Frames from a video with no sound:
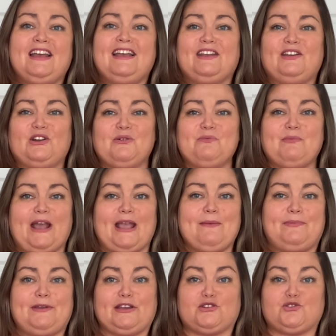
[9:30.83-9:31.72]
you know,
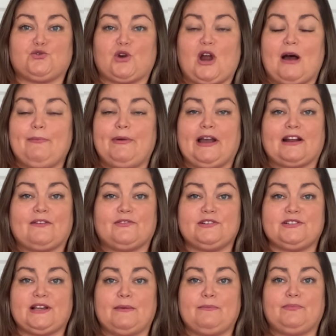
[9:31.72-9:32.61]
might be a drawback
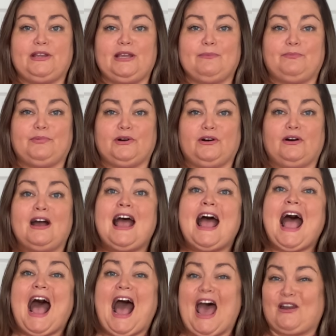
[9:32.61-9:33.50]
for some people.
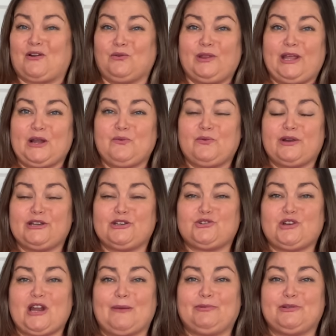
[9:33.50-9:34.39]
I don't like wearing
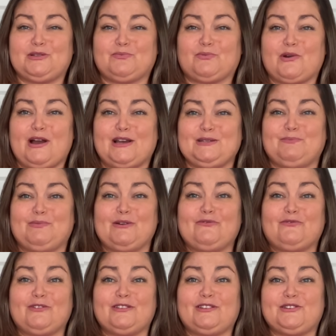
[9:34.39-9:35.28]
strapless bras,
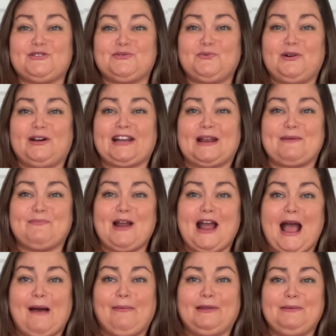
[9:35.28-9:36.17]
but for this one, I'd
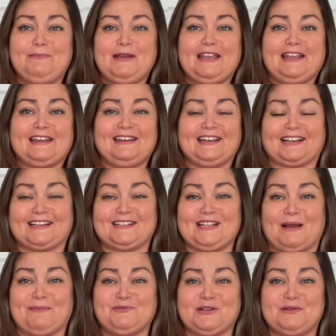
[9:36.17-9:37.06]
probably make an
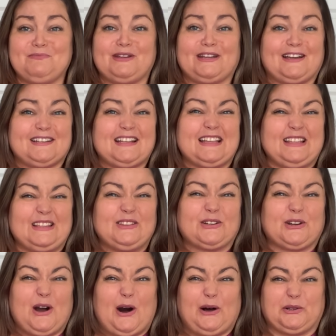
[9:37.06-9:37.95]
exception because I think the
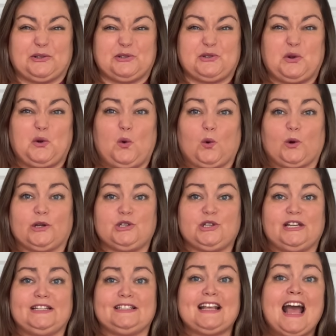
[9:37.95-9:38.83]
color is
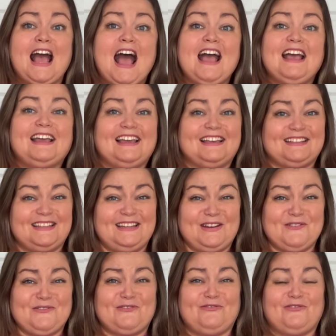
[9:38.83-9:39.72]
gorgeous. Isn't it
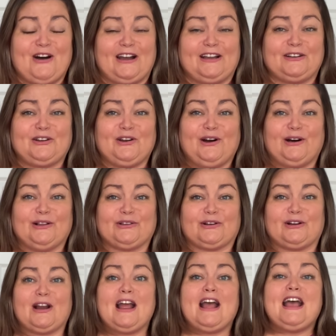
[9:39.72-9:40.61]
a fun
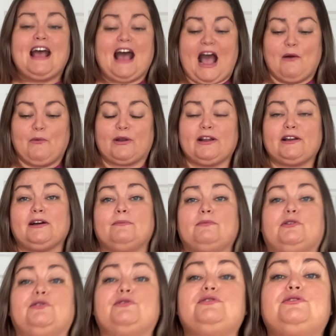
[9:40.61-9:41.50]
color? I want to
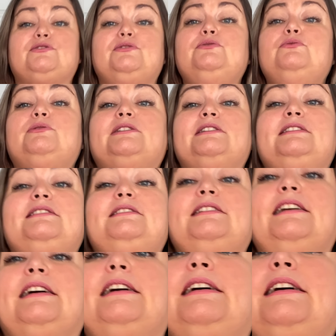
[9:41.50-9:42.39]
come close so you could
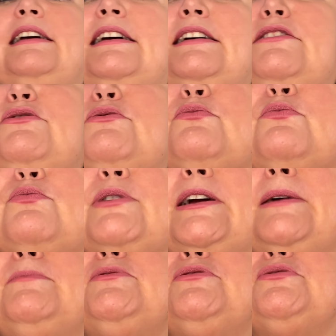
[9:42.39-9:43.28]
see it is
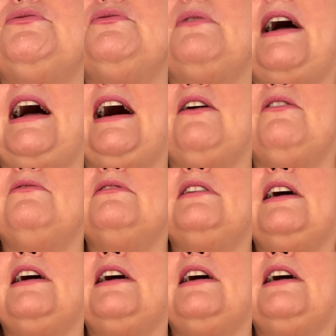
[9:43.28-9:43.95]
ribbed throughout,